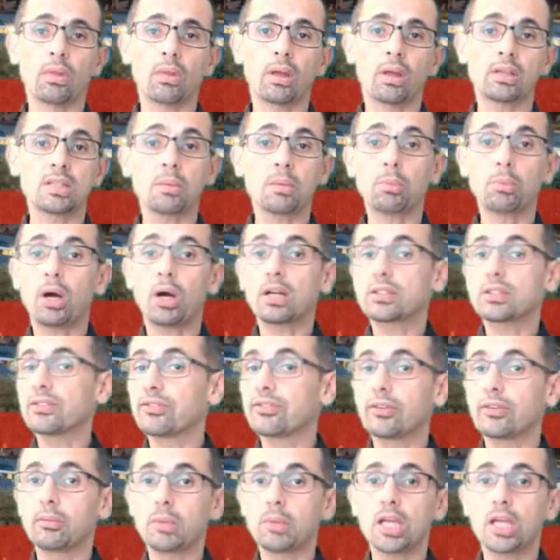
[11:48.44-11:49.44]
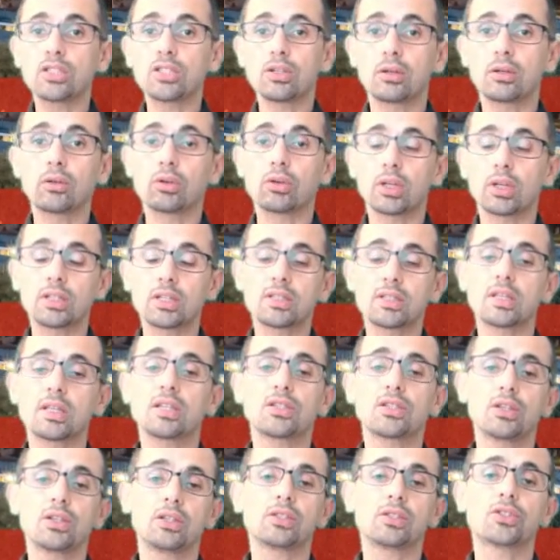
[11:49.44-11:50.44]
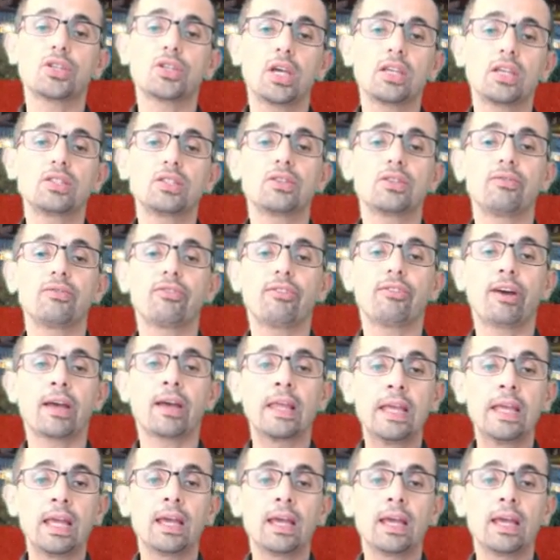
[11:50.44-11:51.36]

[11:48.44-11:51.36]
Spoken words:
as a part of a major organizational change, in fact,